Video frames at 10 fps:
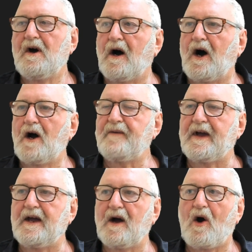Over
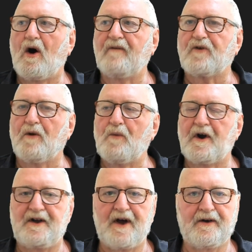here, I've got my
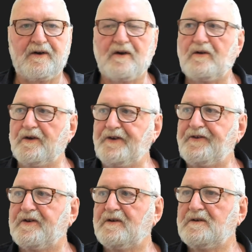done
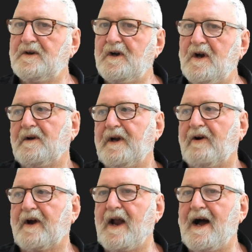list. Now I
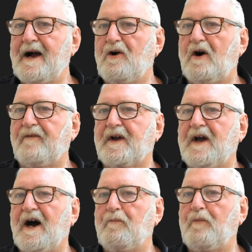can archive the
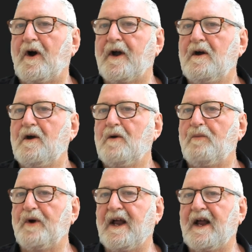card by
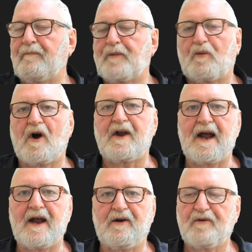bringing up the
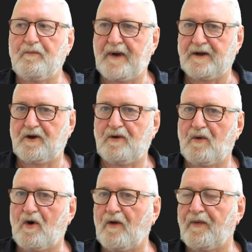right-hand menu
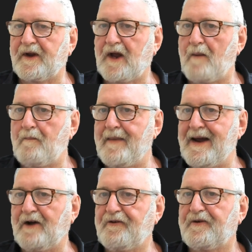on the
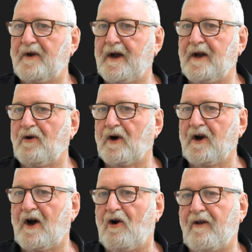mouse, and I can
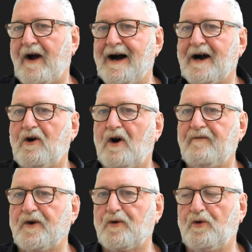either archive
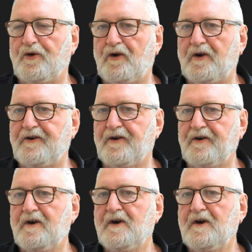it or delete it.